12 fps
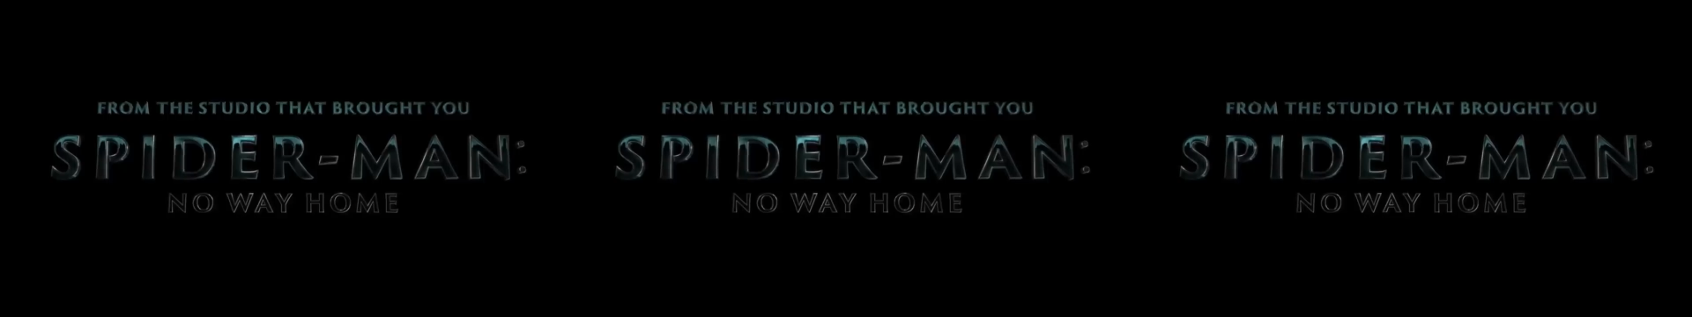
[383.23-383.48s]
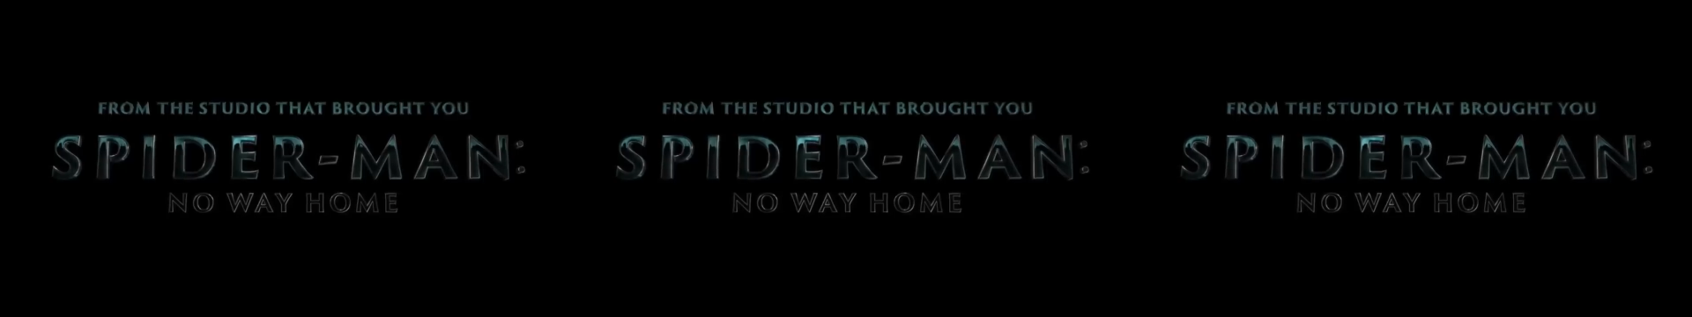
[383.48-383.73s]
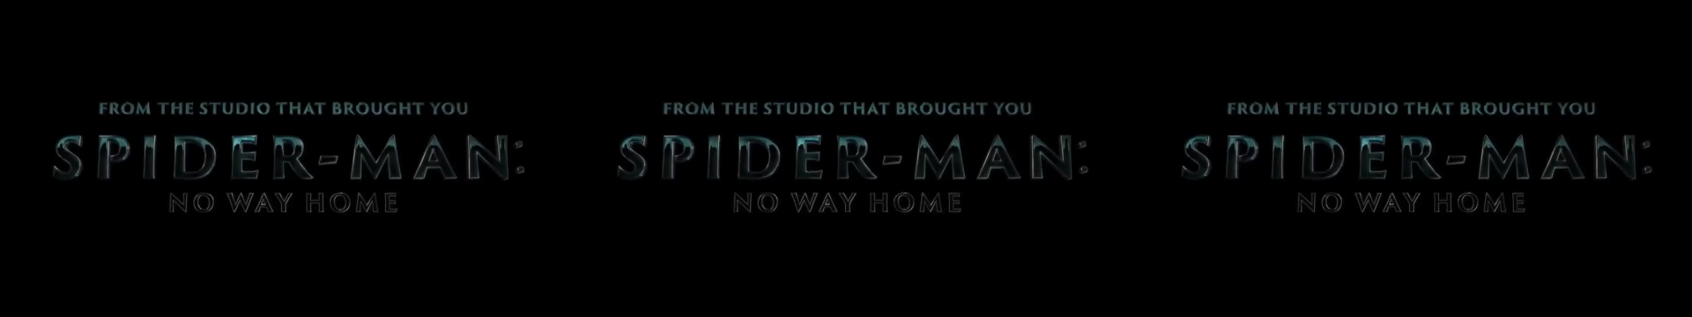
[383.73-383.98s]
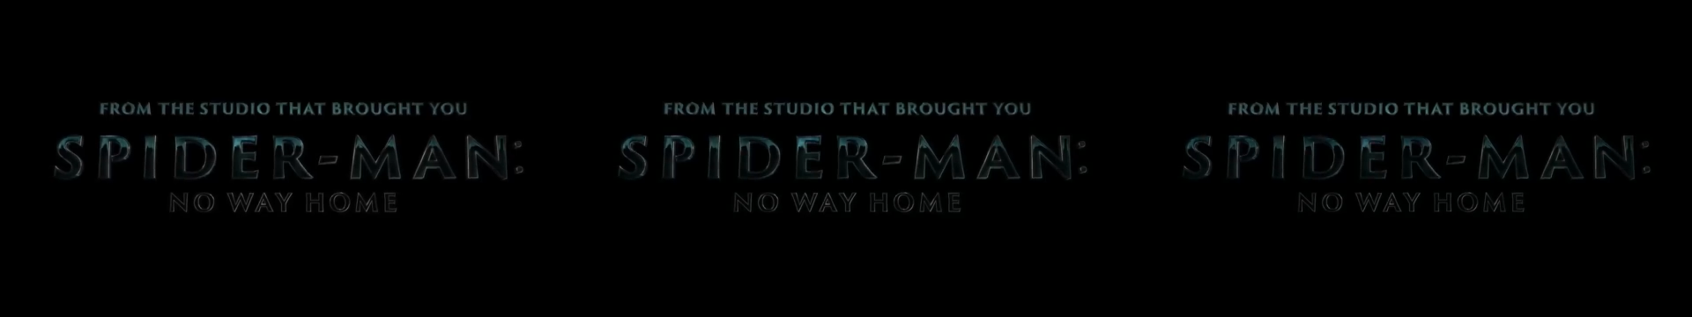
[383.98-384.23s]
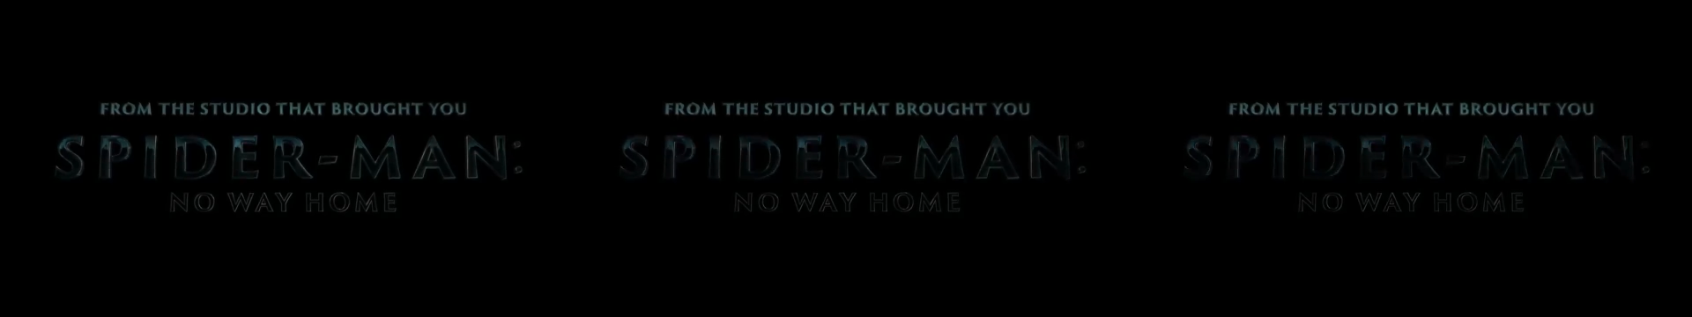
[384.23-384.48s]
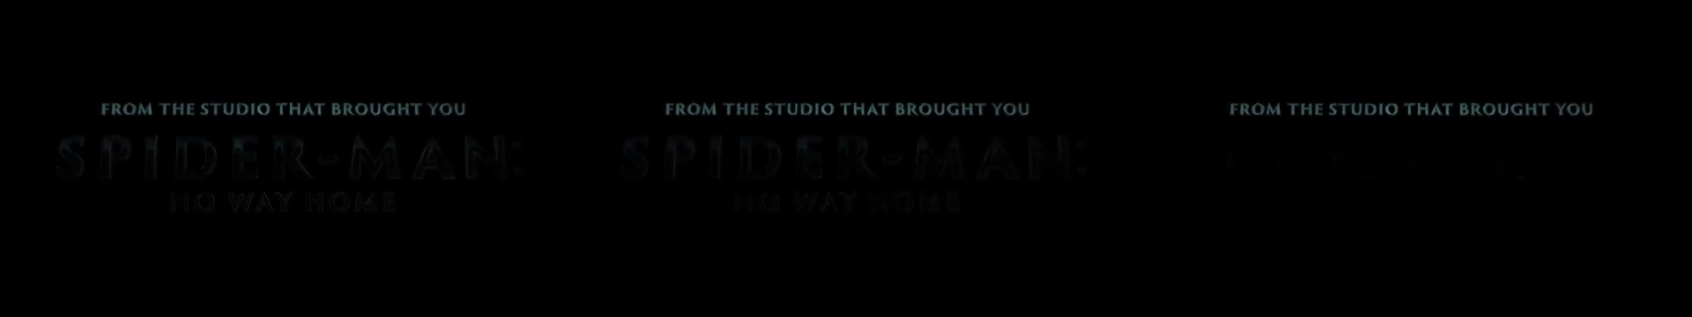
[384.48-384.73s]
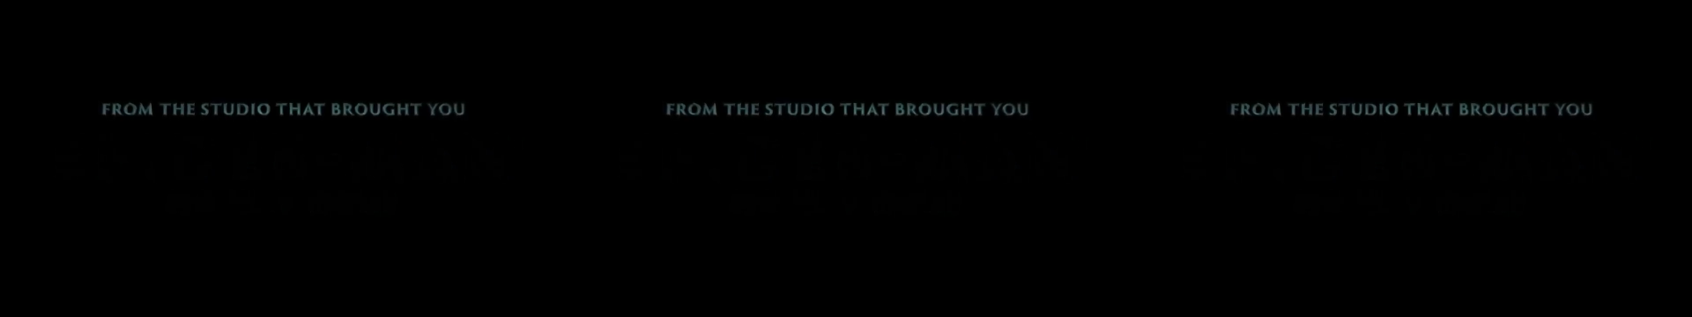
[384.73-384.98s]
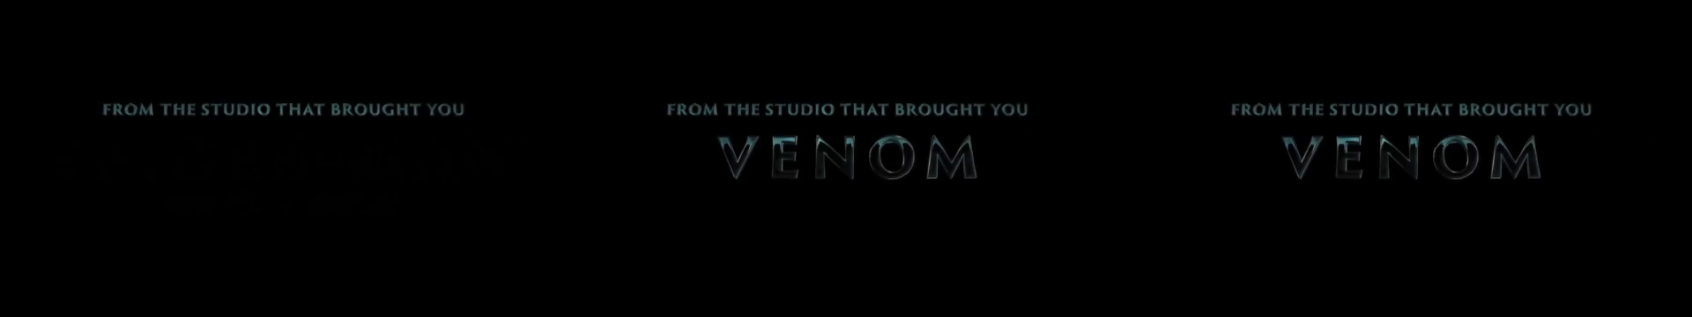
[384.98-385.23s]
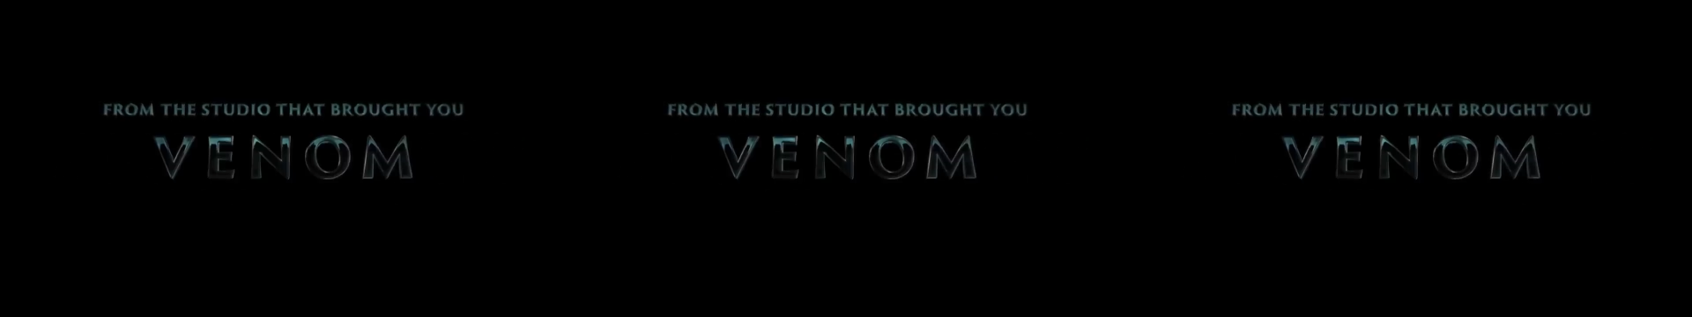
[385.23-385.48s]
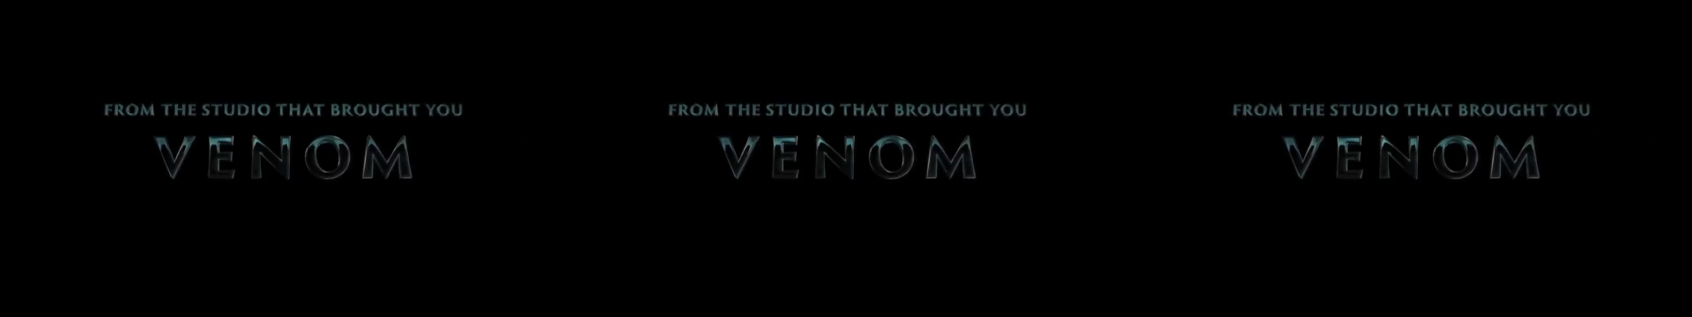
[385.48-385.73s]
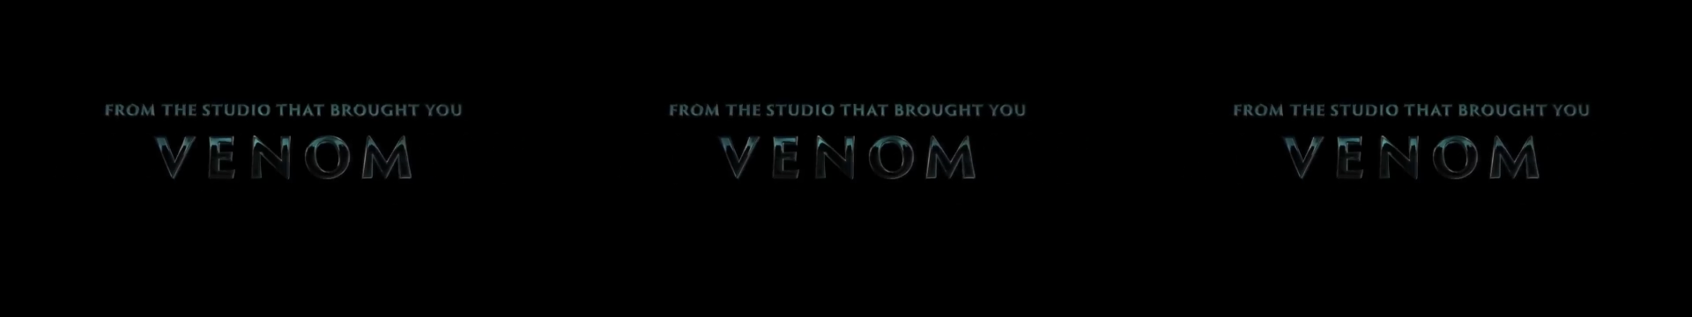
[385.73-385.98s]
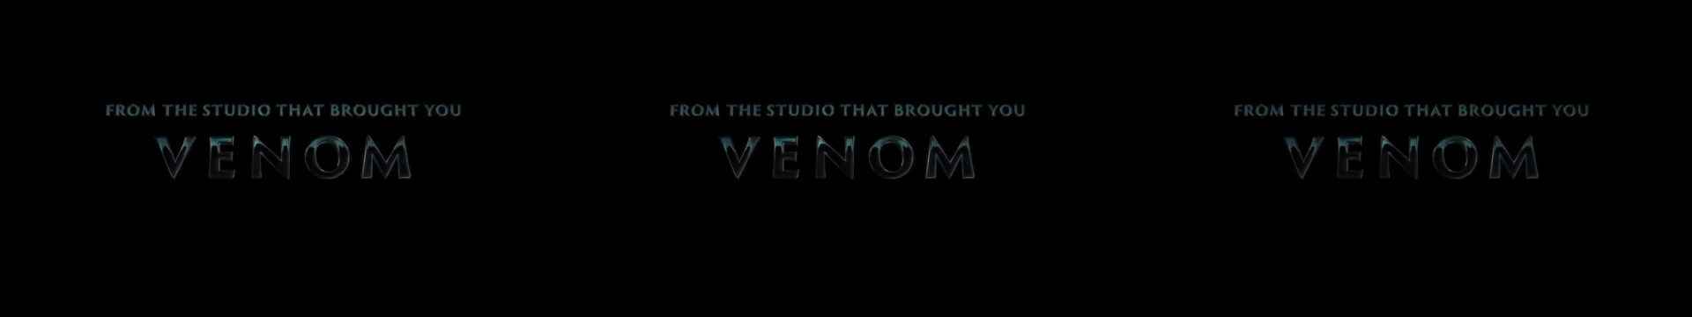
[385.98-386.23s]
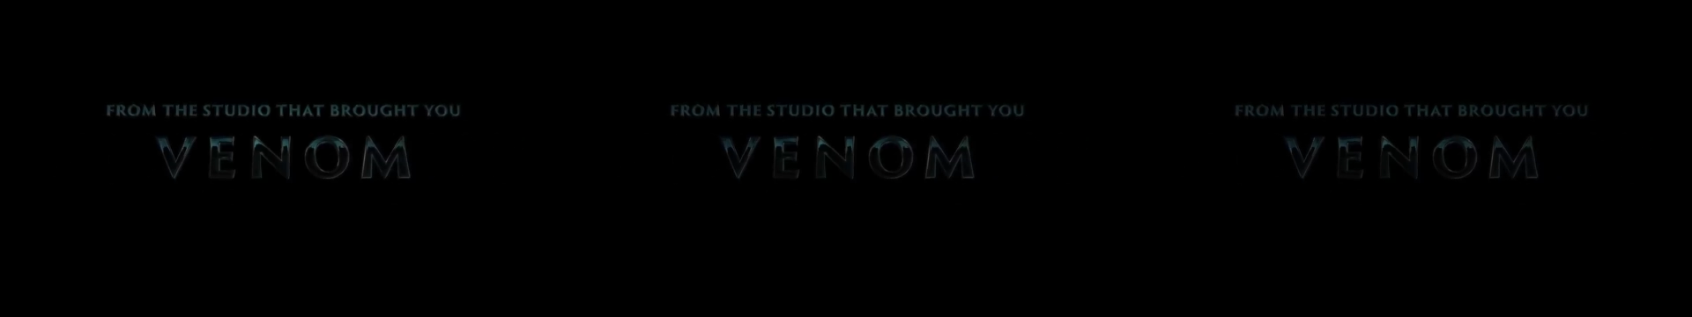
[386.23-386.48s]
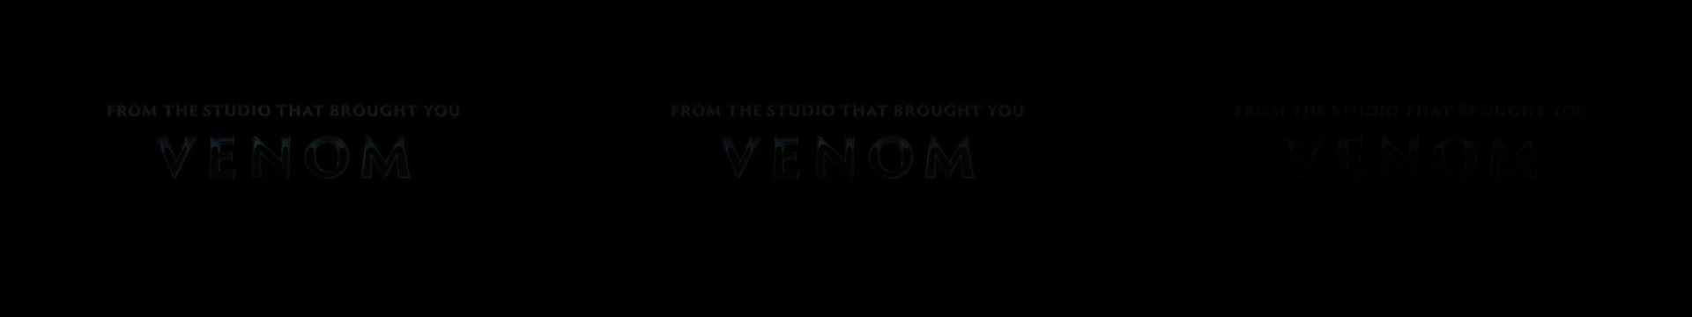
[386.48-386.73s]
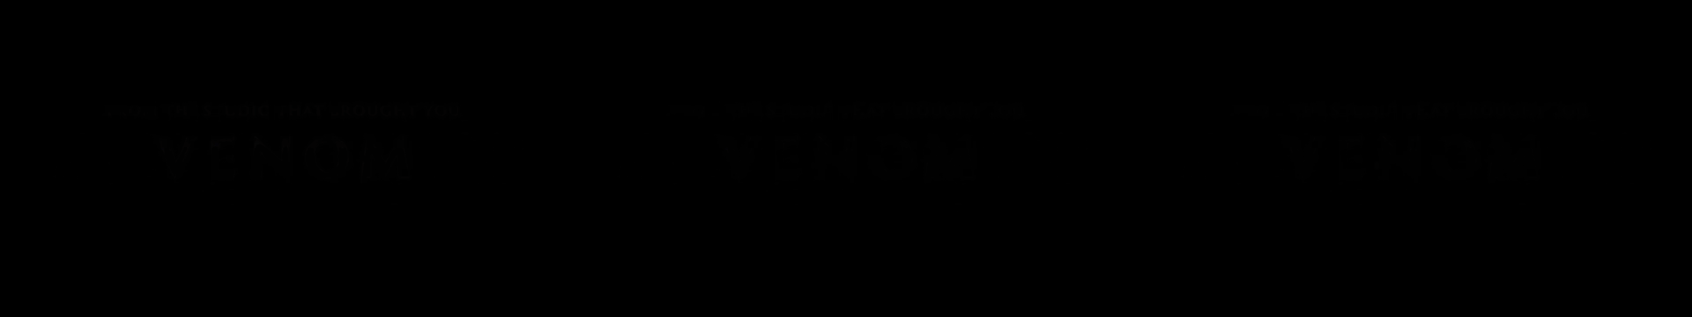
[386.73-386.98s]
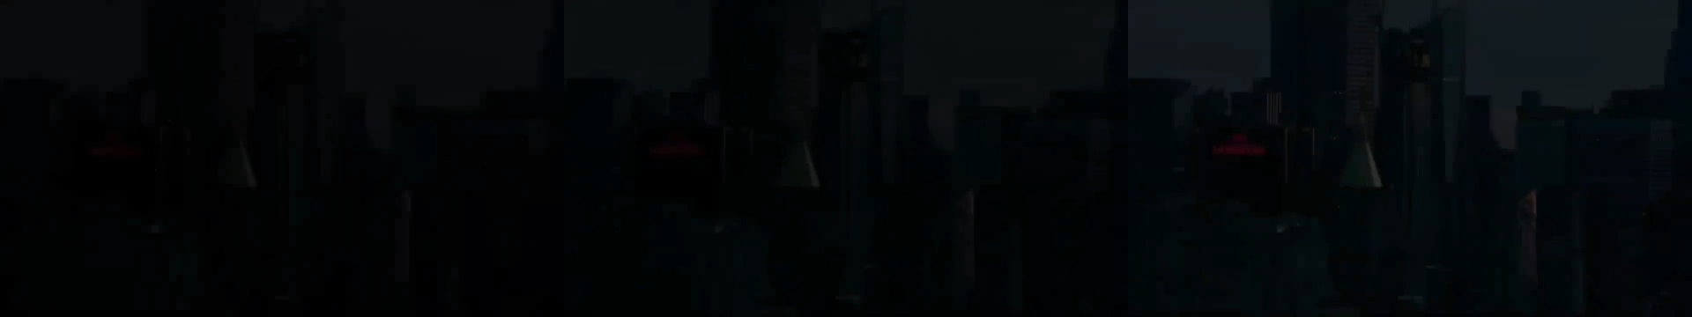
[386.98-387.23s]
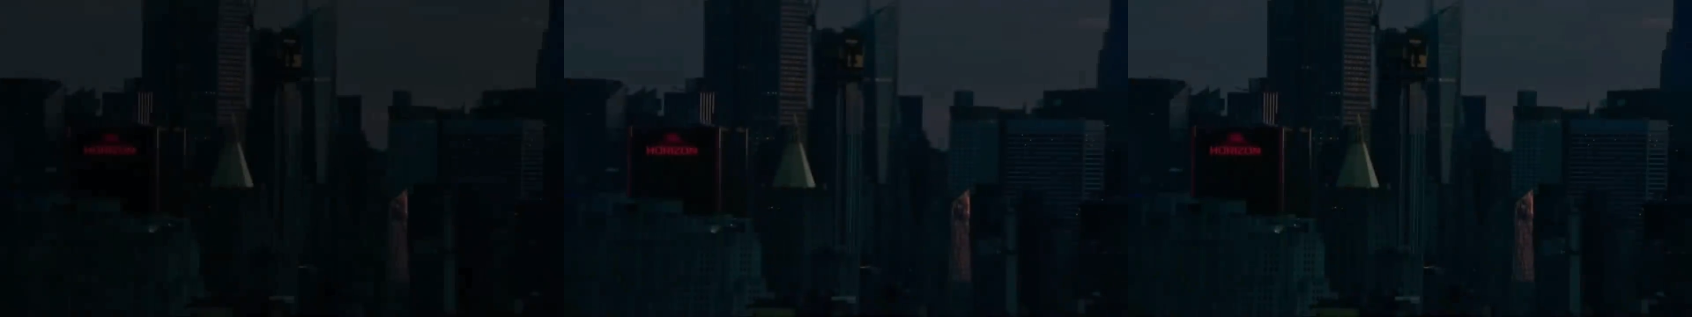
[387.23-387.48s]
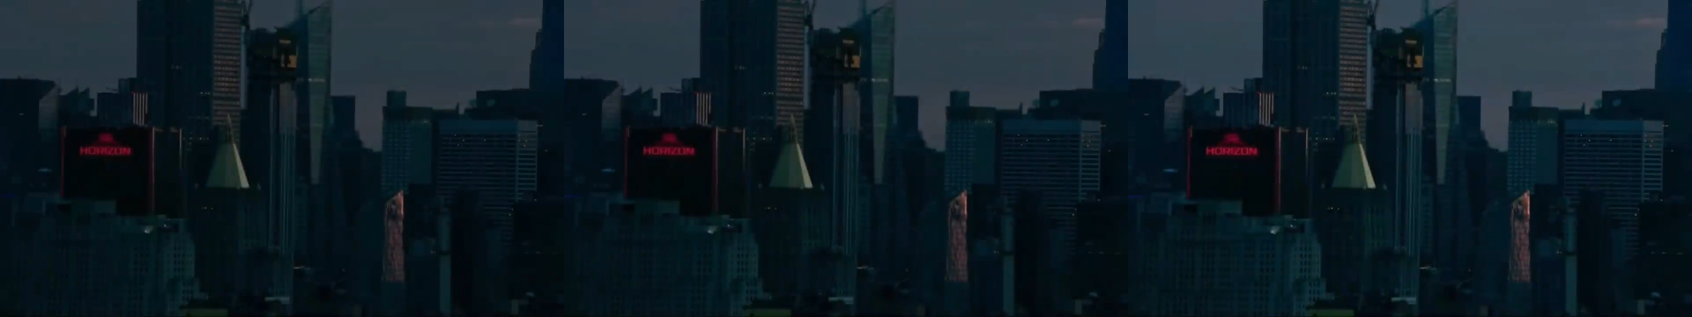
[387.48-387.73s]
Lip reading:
(no speaker visible)